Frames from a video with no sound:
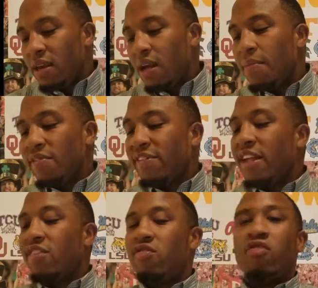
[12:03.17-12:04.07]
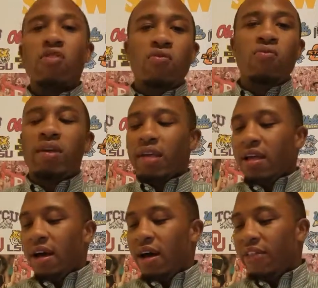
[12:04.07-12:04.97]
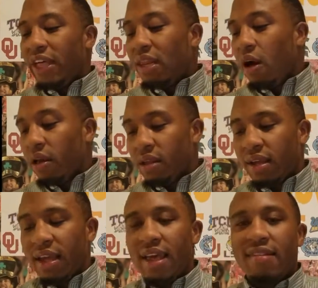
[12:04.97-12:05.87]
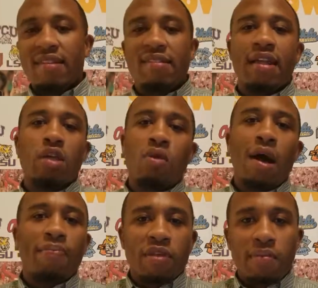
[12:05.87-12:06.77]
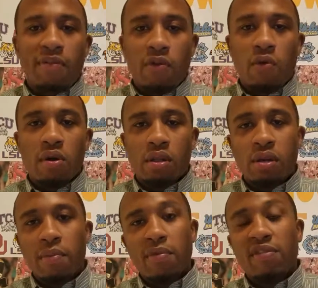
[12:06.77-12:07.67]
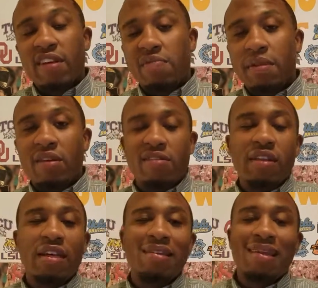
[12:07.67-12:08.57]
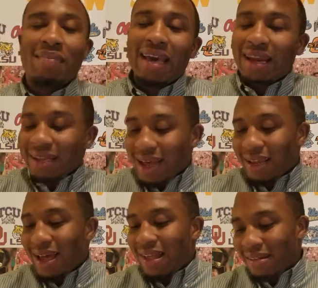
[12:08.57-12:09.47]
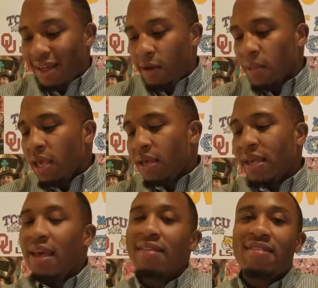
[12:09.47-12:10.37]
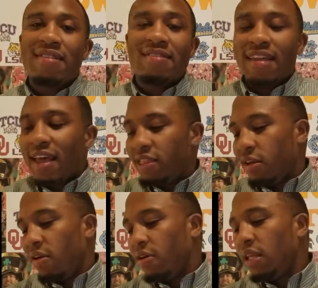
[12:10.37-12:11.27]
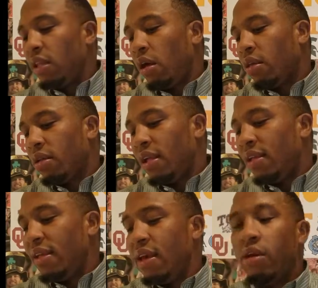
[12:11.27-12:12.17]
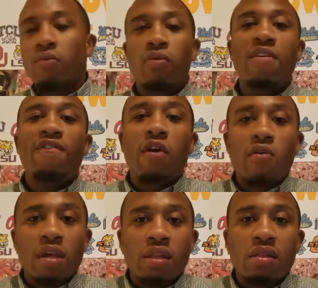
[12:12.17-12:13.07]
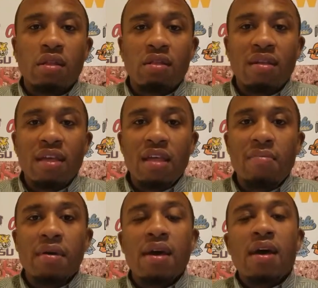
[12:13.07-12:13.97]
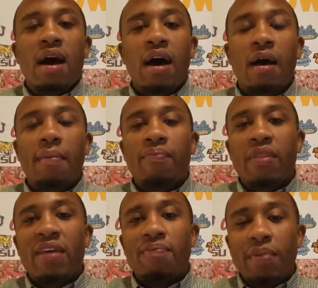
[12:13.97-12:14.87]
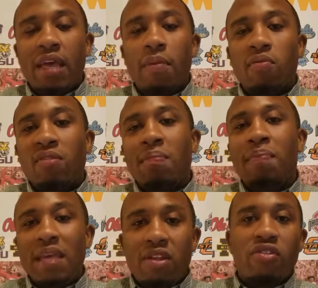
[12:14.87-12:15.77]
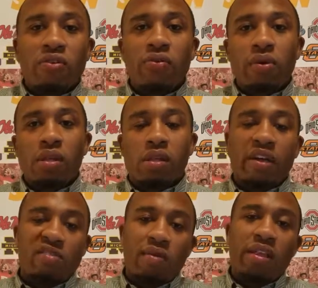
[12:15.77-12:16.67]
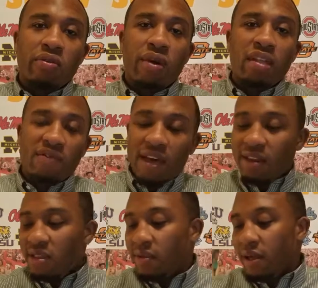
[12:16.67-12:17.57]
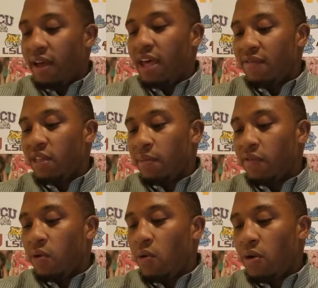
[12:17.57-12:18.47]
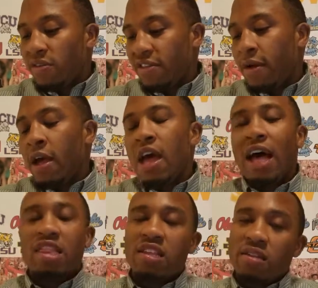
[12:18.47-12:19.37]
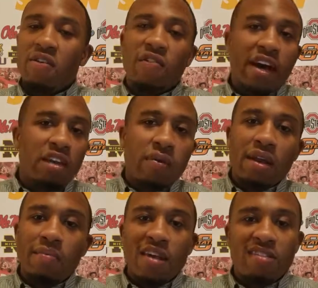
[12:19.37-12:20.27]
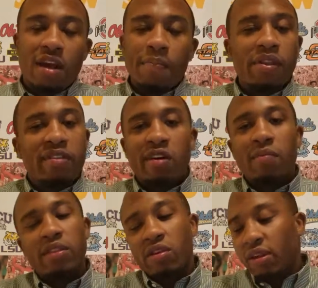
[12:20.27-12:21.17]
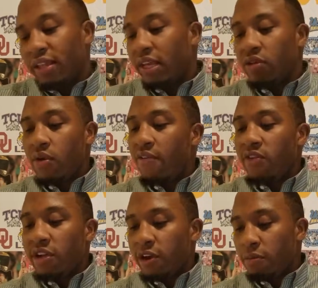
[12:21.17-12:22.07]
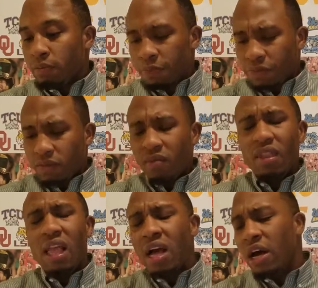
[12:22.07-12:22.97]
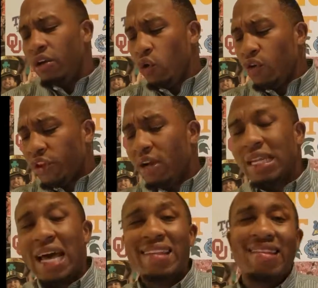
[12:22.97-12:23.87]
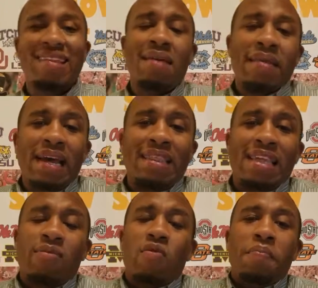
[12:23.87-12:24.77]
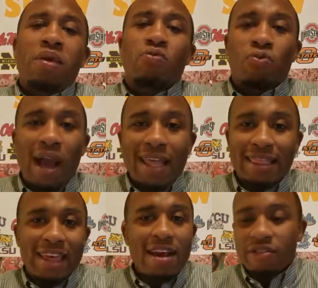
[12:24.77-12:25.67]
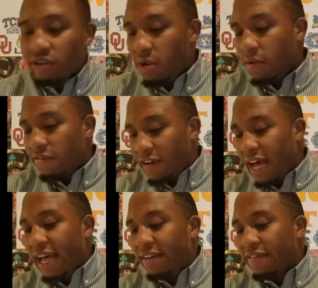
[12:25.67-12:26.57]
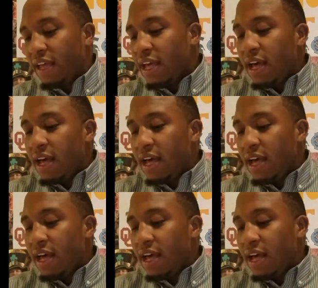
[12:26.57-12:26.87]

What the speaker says: Number 6, Duke. They lost to Kansas. That dropped them, of course, to number 6, but they're still a good team. They got a lot of guys out. Kansas, they have the early loss to Indiana, refocused this team. They've been able to beat Duke, so that's why they're ranked ahead of them, of course. I think they'll find a way to mess it up in the tournament, though, like they do every year. North Carolina is a team that I think will be right there. They're number 5.